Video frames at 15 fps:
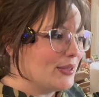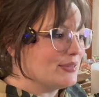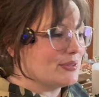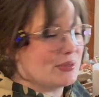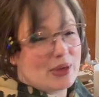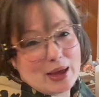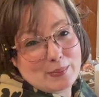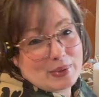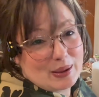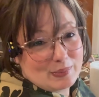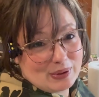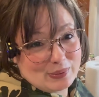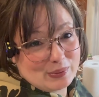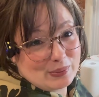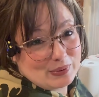So that may
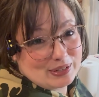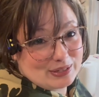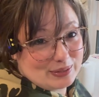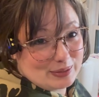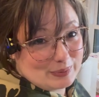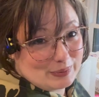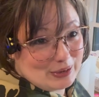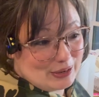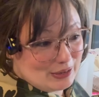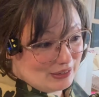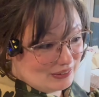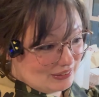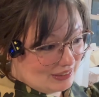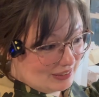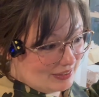be what we do
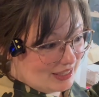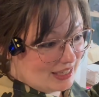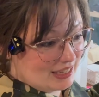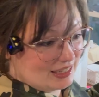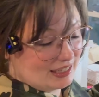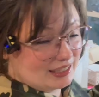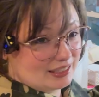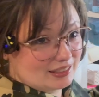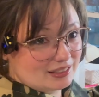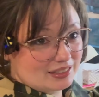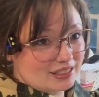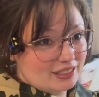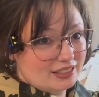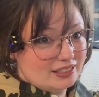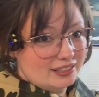tomorrow, because